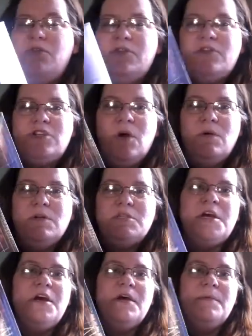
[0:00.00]
show it
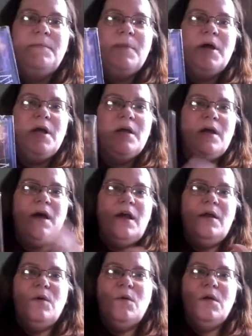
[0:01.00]
to you, but I
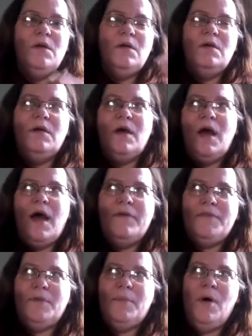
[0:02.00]
don't want to
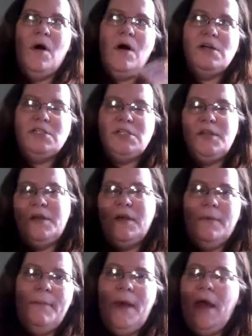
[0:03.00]
have to pause and then
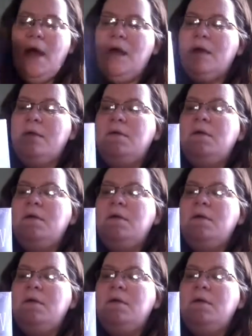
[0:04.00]
come back.